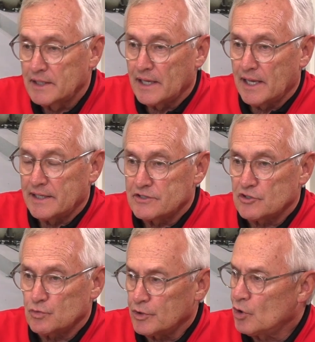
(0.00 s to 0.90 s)
And he
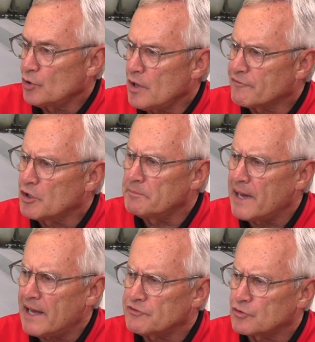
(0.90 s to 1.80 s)
says, well, you have good
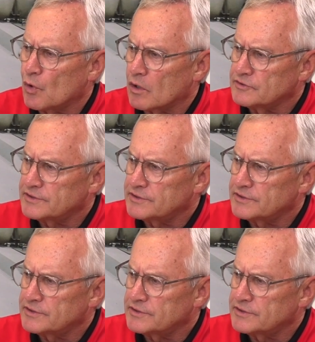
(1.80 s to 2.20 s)
math scores.